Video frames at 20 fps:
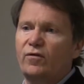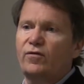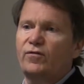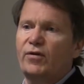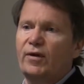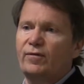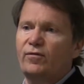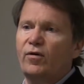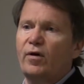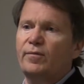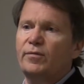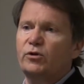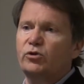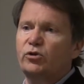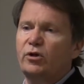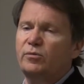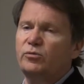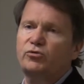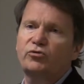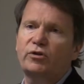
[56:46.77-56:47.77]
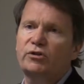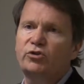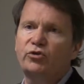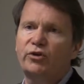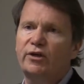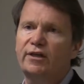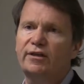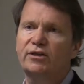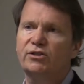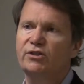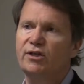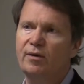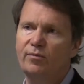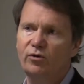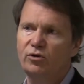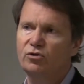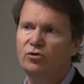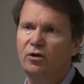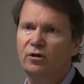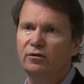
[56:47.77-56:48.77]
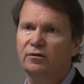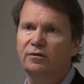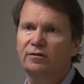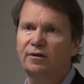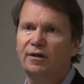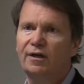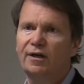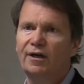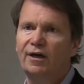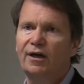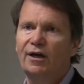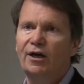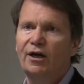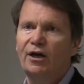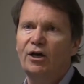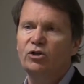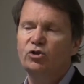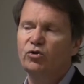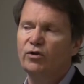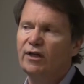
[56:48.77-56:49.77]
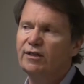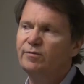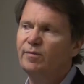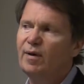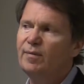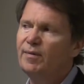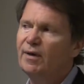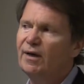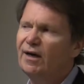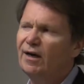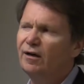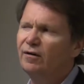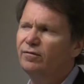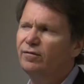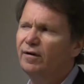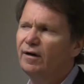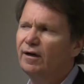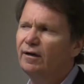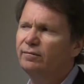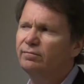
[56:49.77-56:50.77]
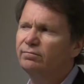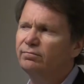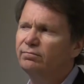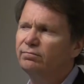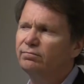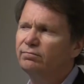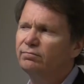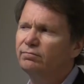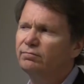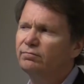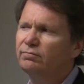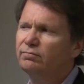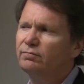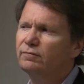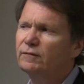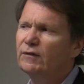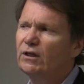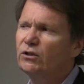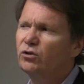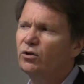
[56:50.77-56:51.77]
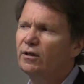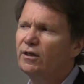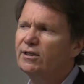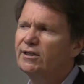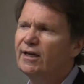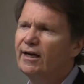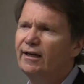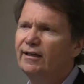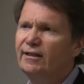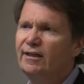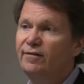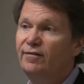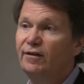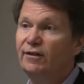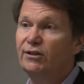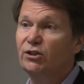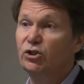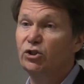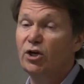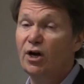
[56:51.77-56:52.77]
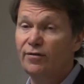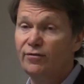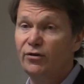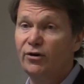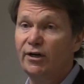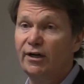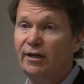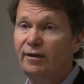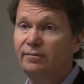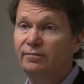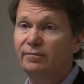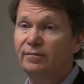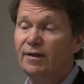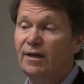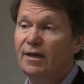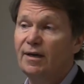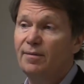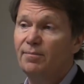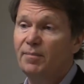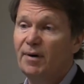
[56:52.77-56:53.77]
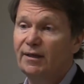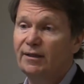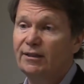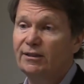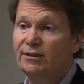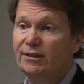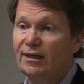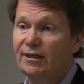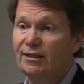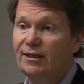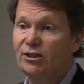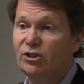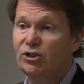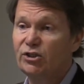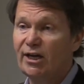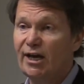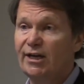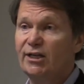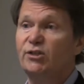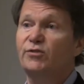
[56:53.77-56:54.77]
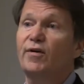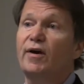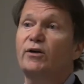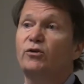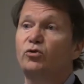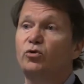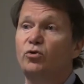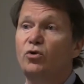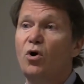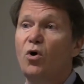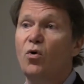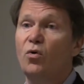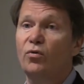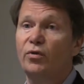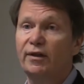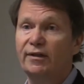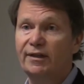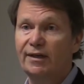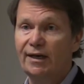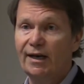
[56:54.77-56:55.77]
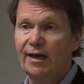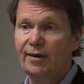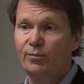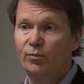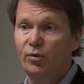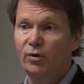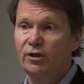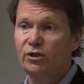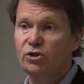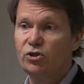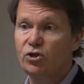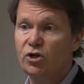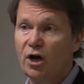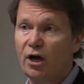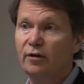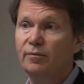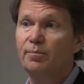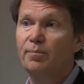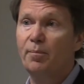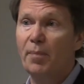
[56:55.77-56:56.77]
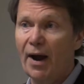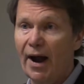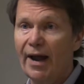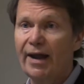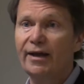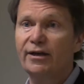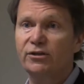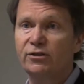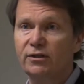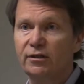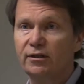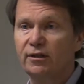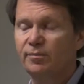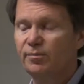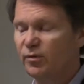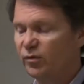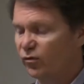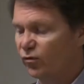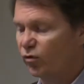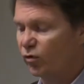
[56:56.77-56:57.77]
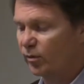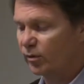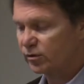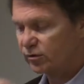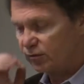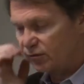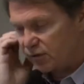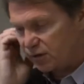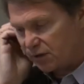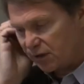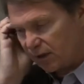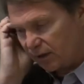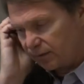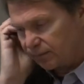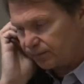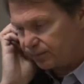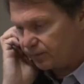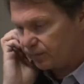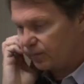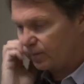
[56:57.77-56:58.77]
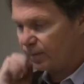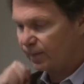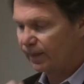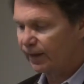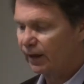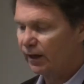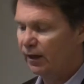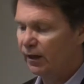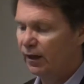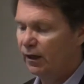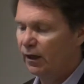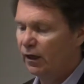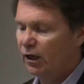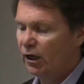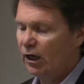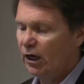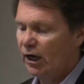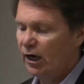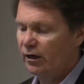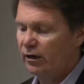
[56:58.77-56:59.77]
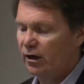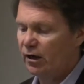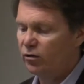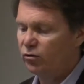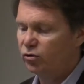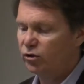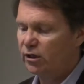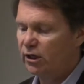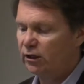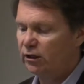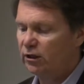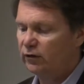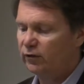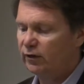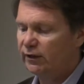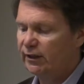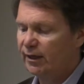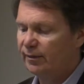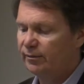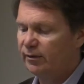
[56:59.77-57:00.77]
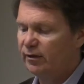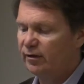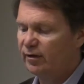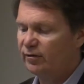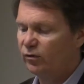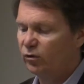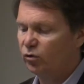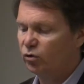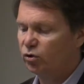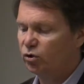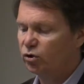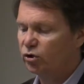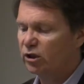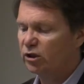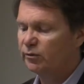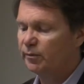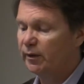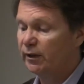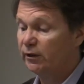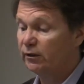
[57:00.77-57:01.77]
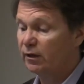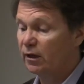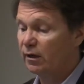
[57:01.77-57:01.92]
flip-flop the substrates, and you get the same result. So that's maybe kind of it's not a scientific discovery, but it's at least satisfying to know that the label is not biasing the performance of the cell. Another set of adaptive evolutions that's being